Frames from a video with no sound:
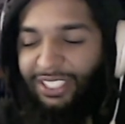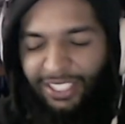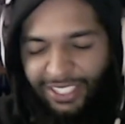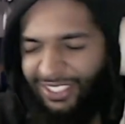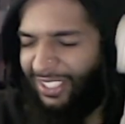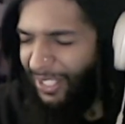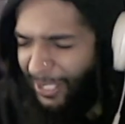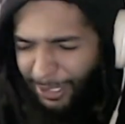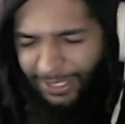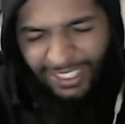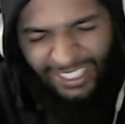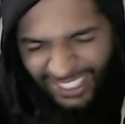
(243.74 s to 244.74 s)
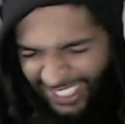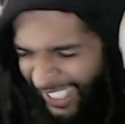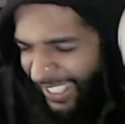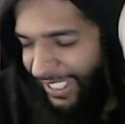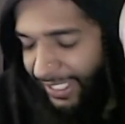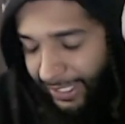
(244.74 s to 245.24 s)
just...
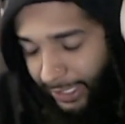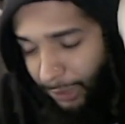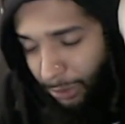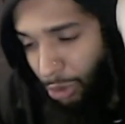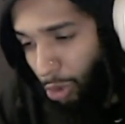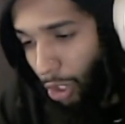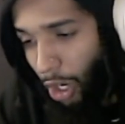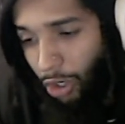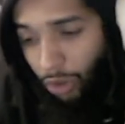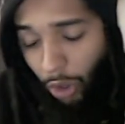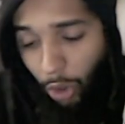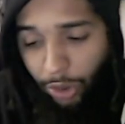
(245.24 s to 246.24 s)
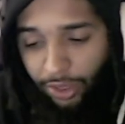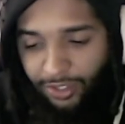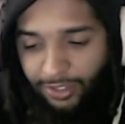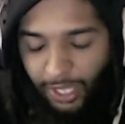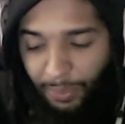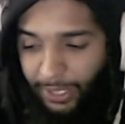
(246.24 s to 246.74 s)
This is what you call growth,
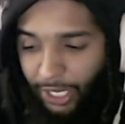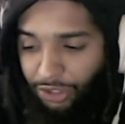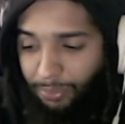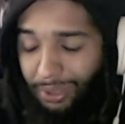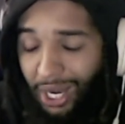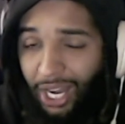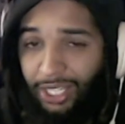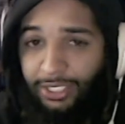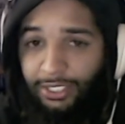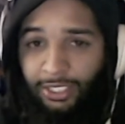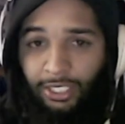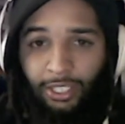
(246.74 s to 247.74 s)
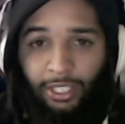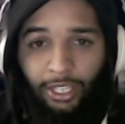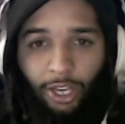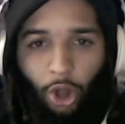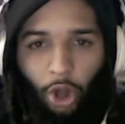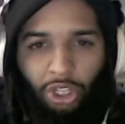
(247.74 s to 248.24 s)
stepping out the box,
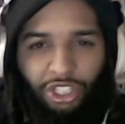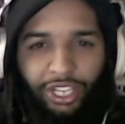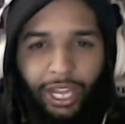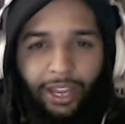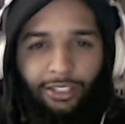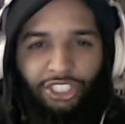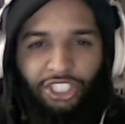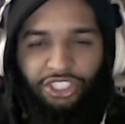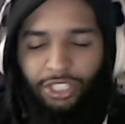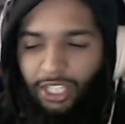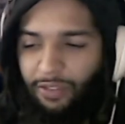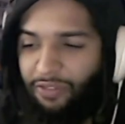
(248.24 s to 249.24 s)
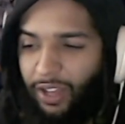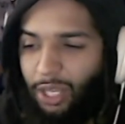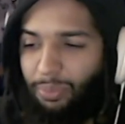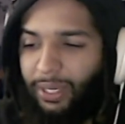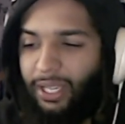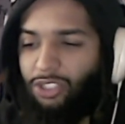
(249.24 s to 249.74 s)
all of that. Just
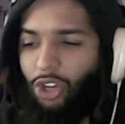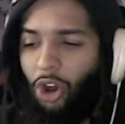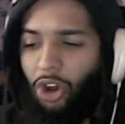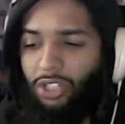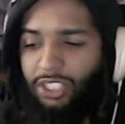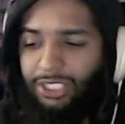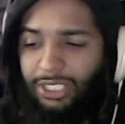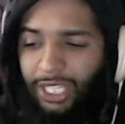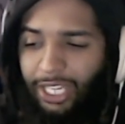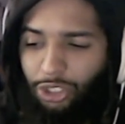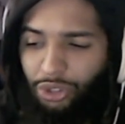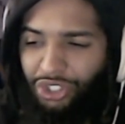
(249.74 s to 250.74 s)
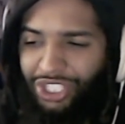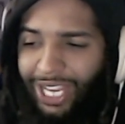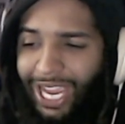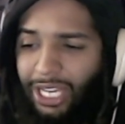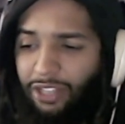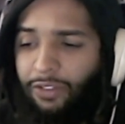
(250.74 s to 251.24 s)
developing as an artist, getting
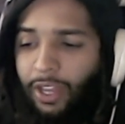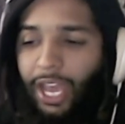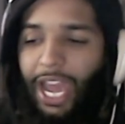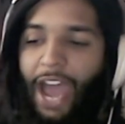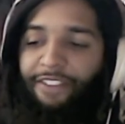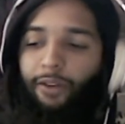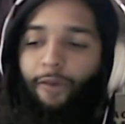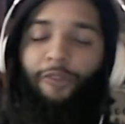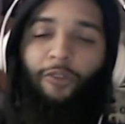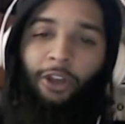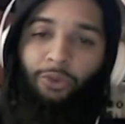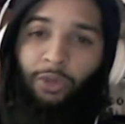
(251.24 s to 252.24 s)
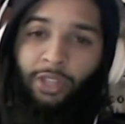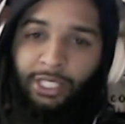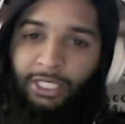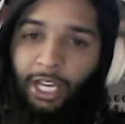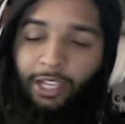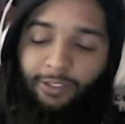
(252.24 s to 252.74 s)
creative, having fun with
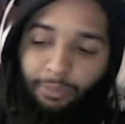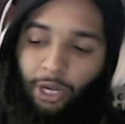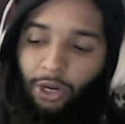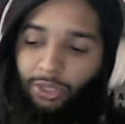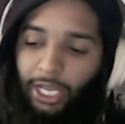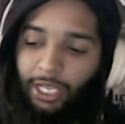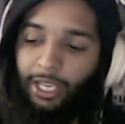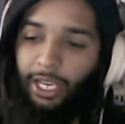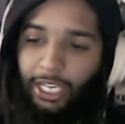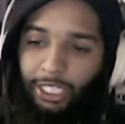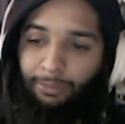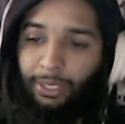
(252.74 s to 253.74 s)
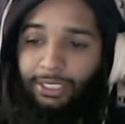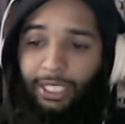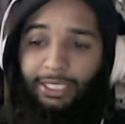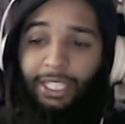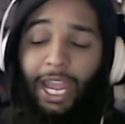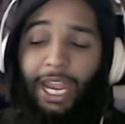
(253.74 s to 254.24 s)
life, bro. Like, he must
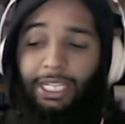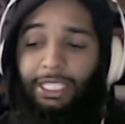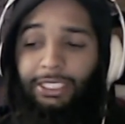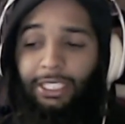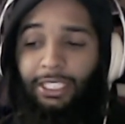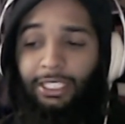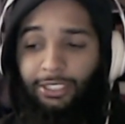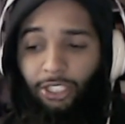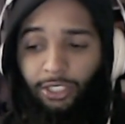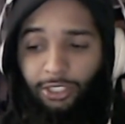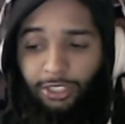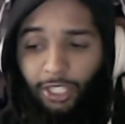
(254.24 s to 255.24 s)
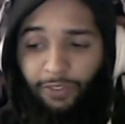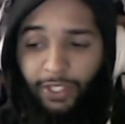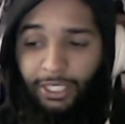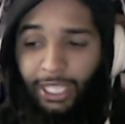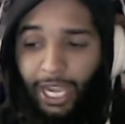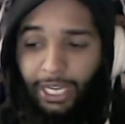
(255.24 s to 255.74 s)
like the 80s and stuff
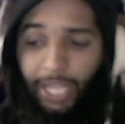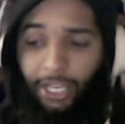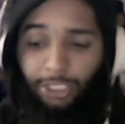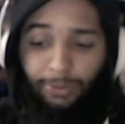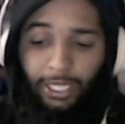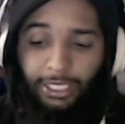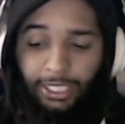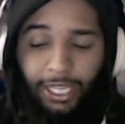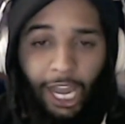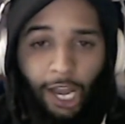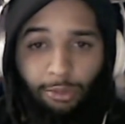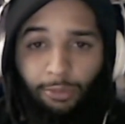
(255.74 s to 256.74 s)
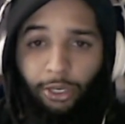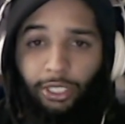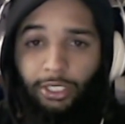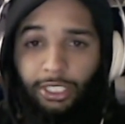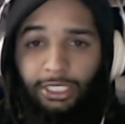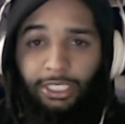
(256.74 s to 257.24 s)
like that, and now he did an album on it
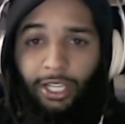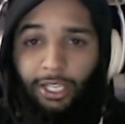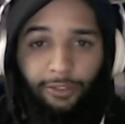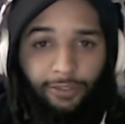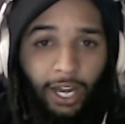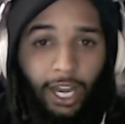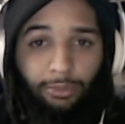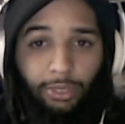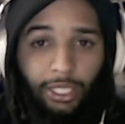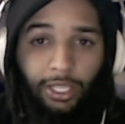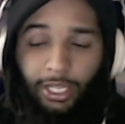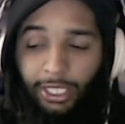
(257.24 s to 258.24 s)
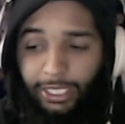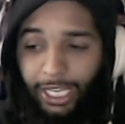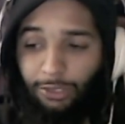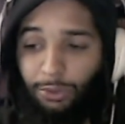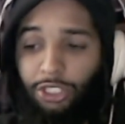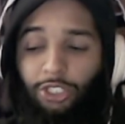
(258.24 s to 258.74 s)
because he liked the vibe. Like,
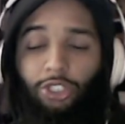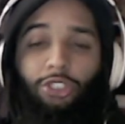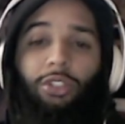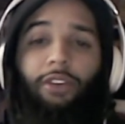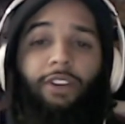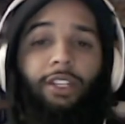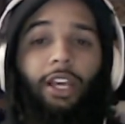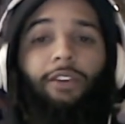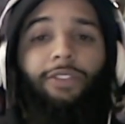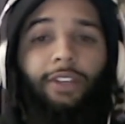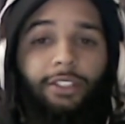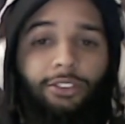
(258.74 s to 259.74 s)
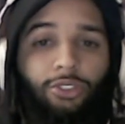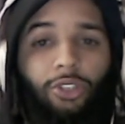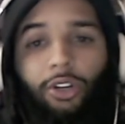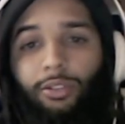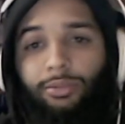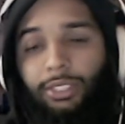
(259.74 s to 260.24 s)
that's what living life is, you know
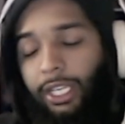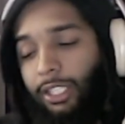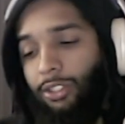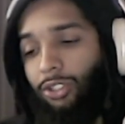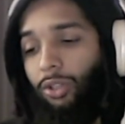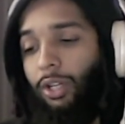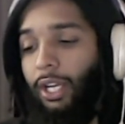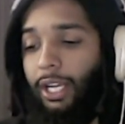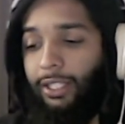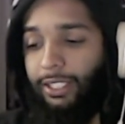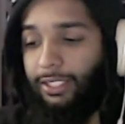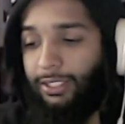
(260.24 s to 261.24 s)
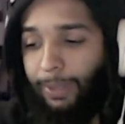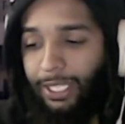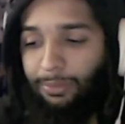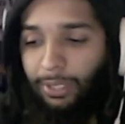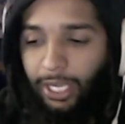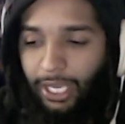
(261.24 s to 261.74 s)
what I'm saying? So, this is about to
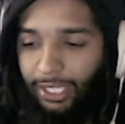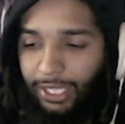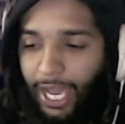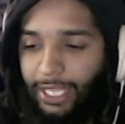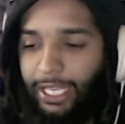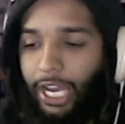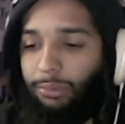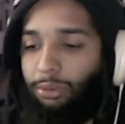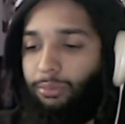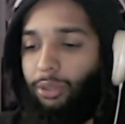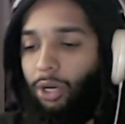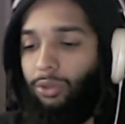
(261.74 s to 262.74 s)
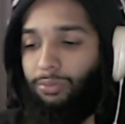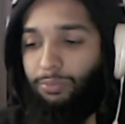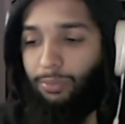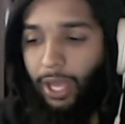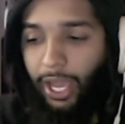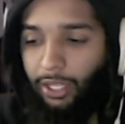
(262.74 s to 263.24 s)
be an ill-ass album, bro.
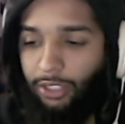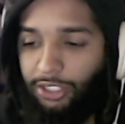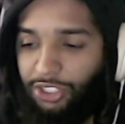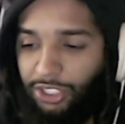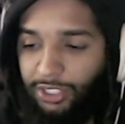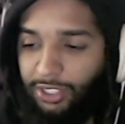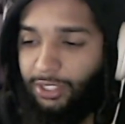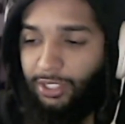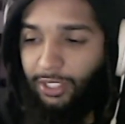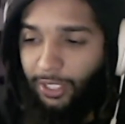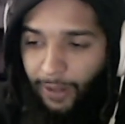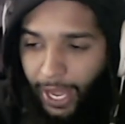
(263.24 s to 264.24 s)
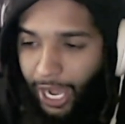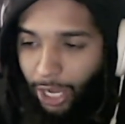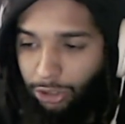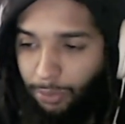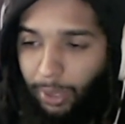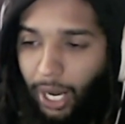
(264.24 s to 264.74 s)
Hella just
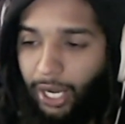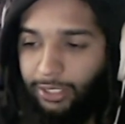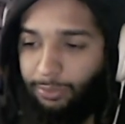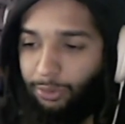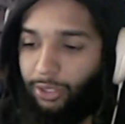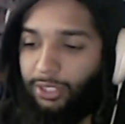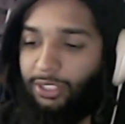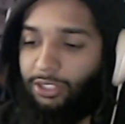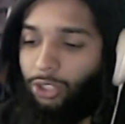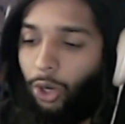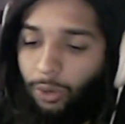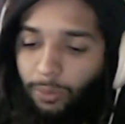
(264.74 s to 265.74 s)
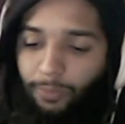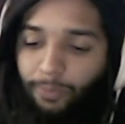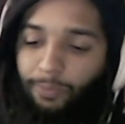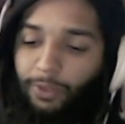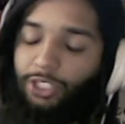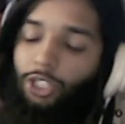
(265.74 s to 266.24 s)
out the box, bro. This is dope.
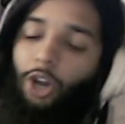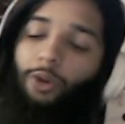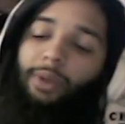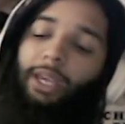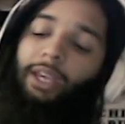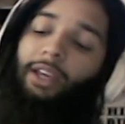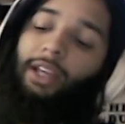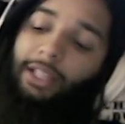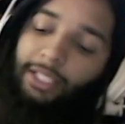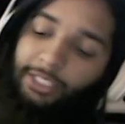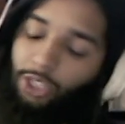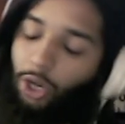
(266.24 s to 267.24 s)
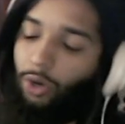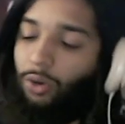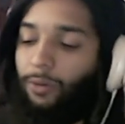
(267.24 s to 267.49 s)
Let's go, man. Let's go.